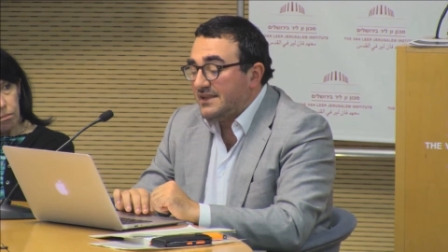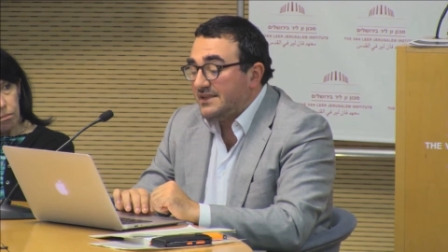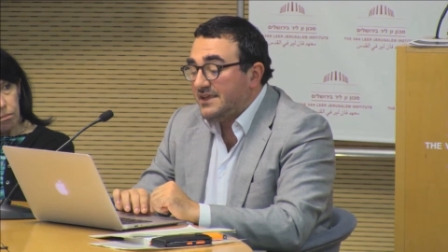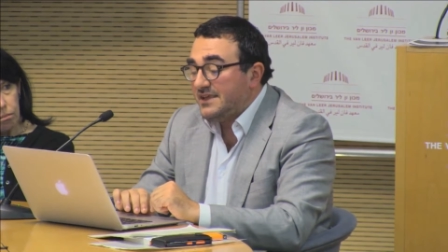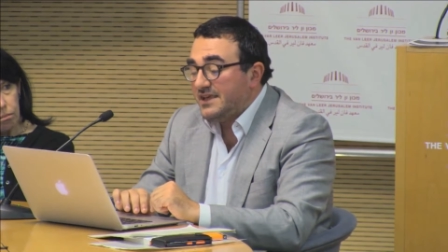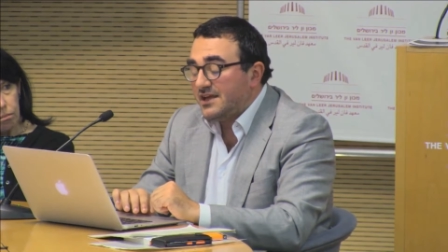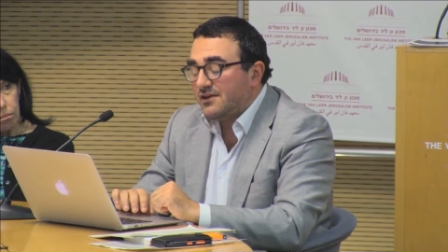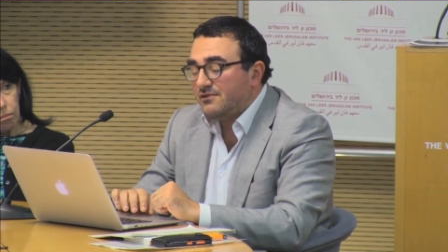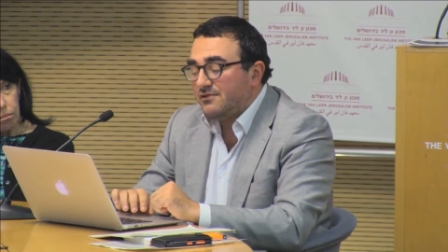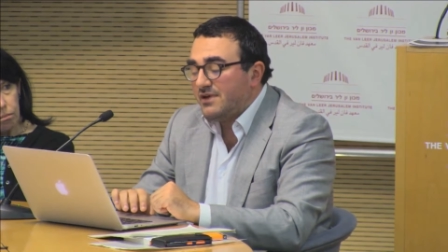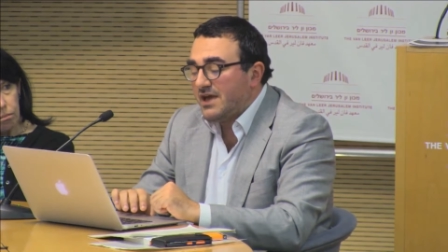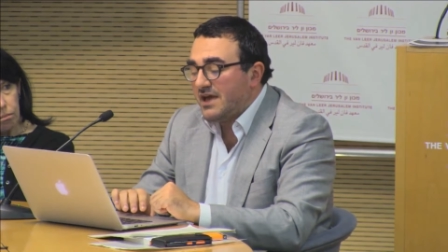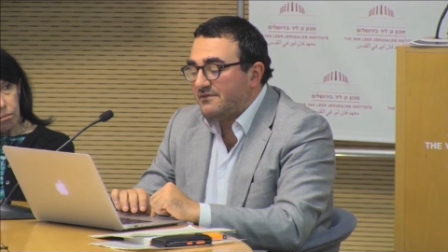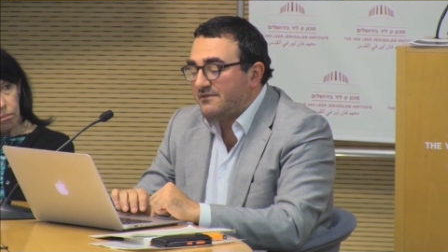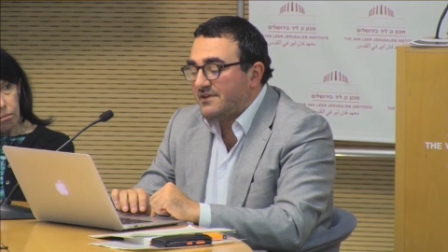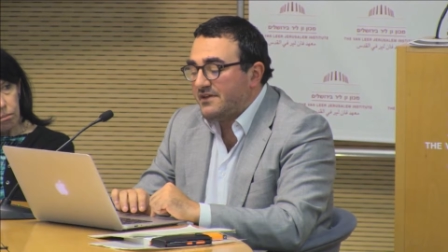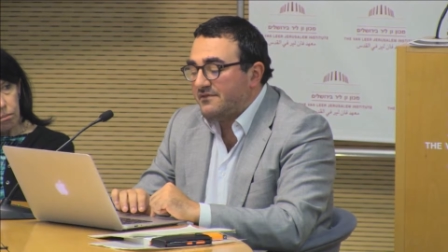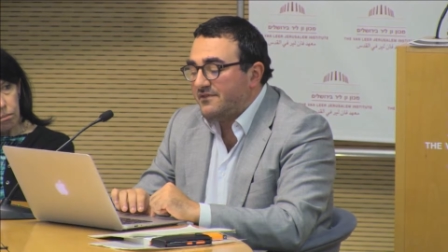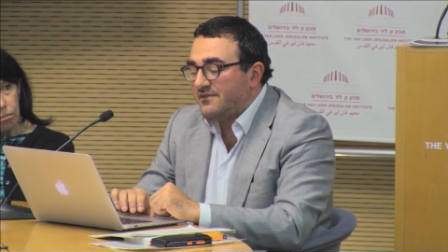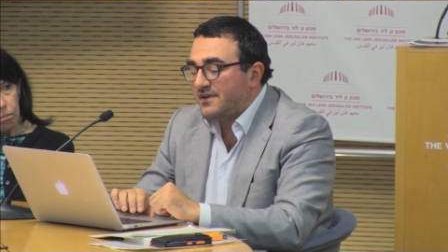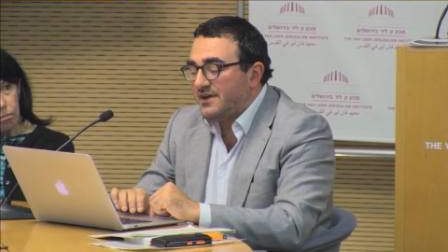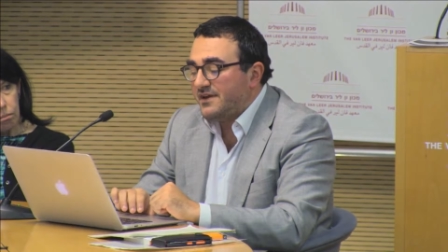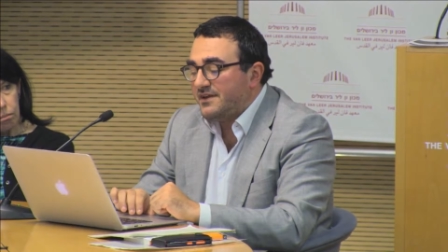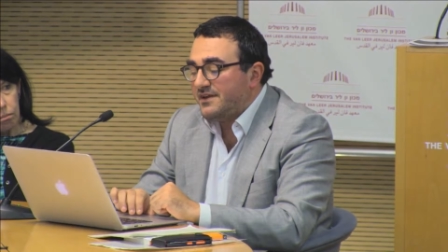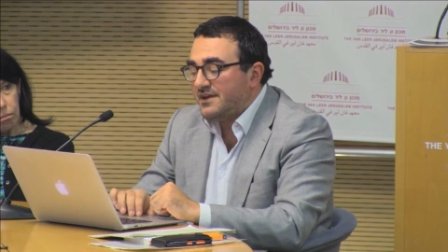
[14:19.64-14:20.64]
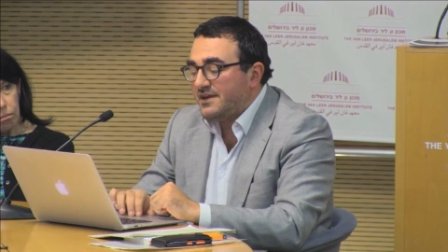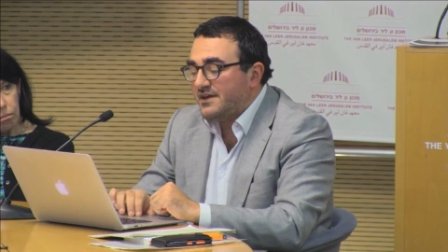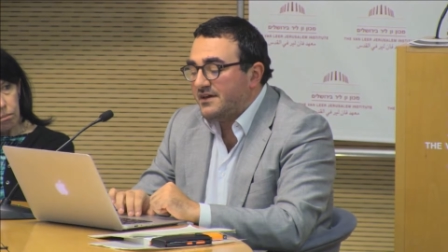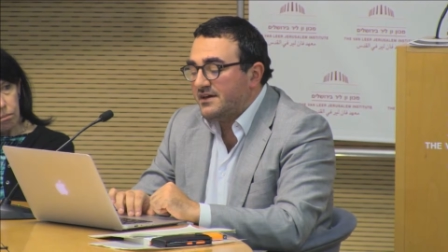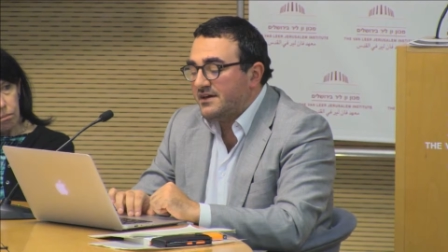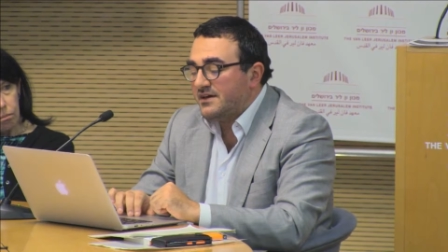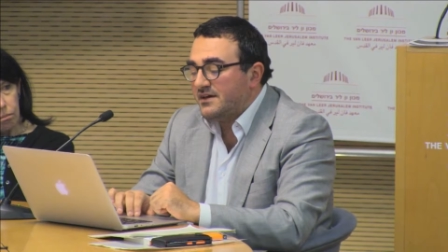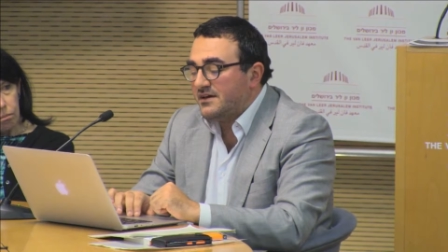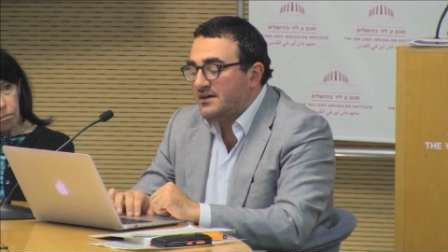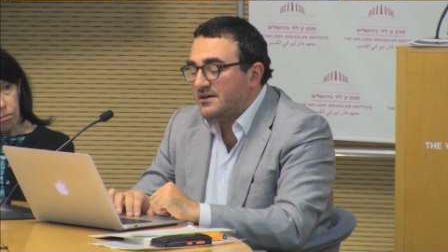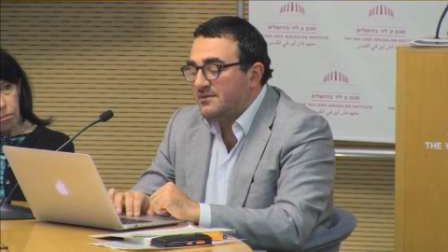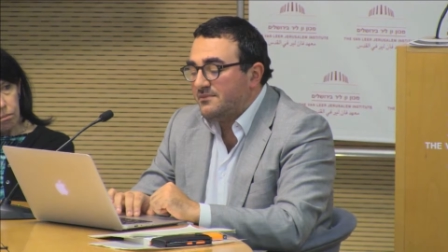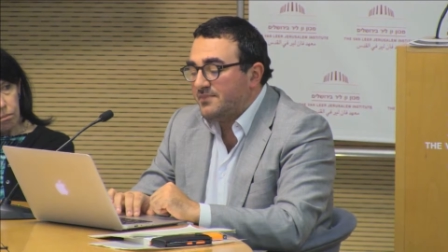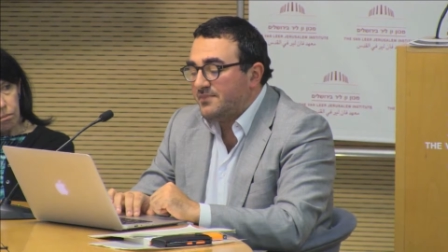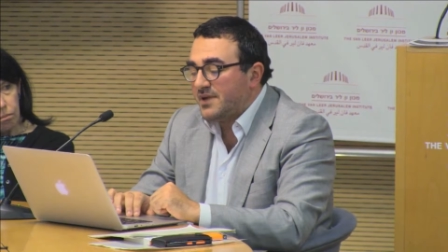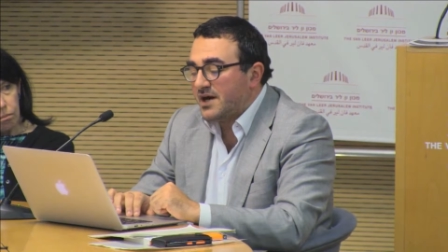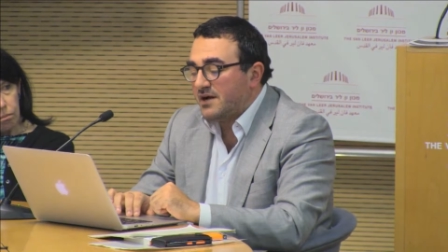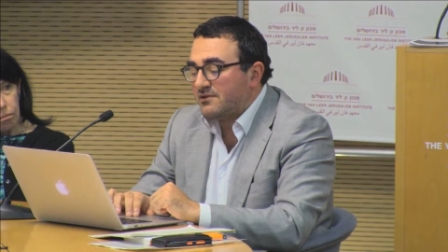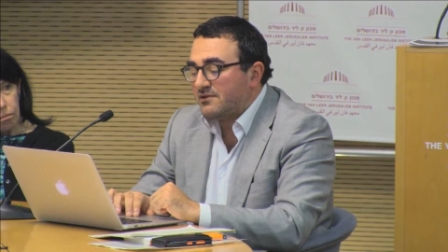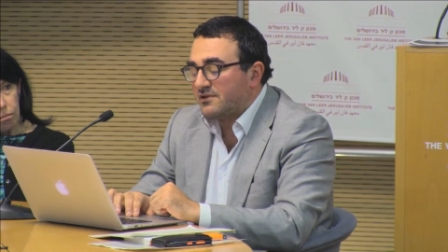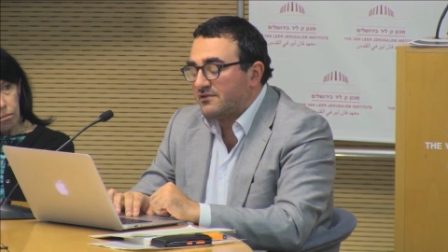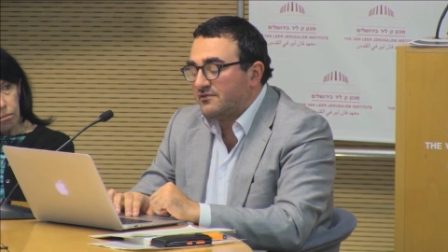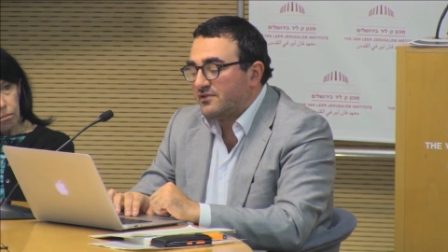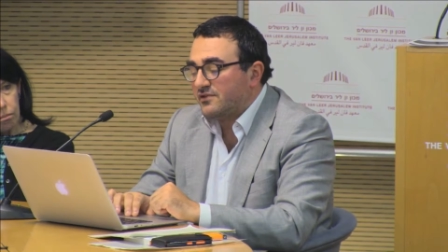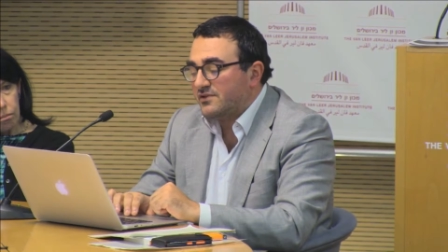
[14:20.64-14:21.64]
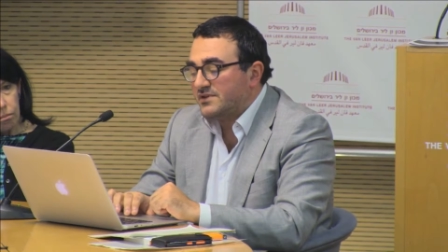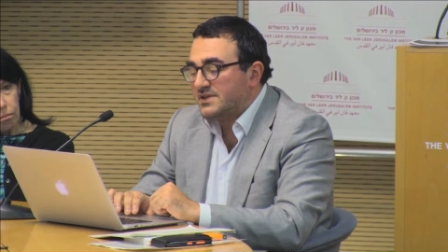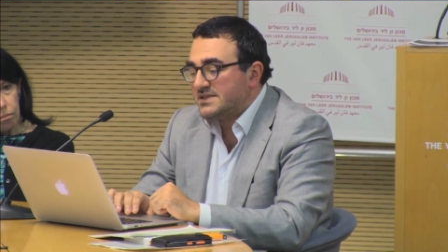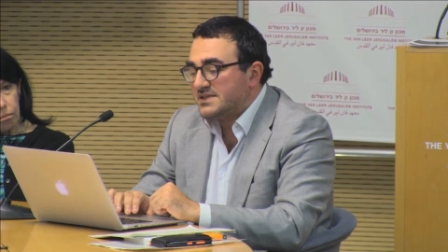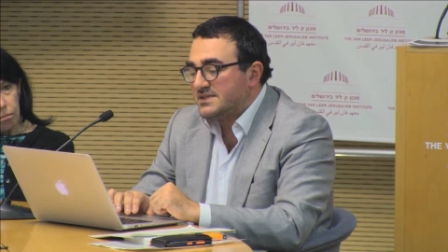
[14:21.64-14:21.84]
And here we have a very powerful